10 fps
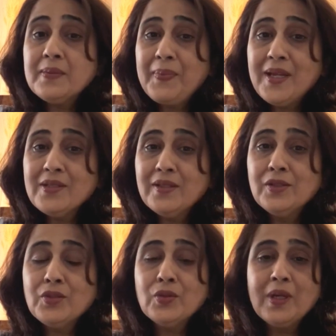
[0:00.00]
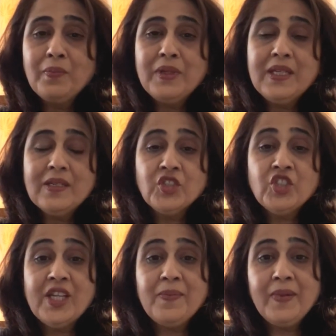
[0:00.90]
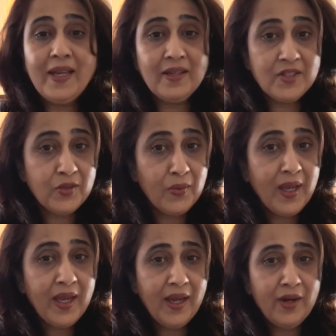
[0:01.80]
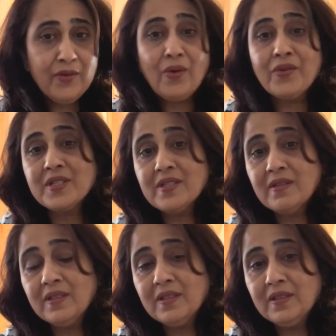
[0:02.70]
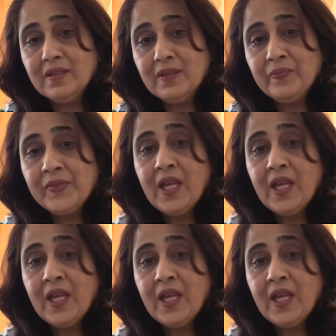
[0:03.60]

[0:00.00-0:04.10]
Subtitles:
puzzles to complete a shape like a square or a circle,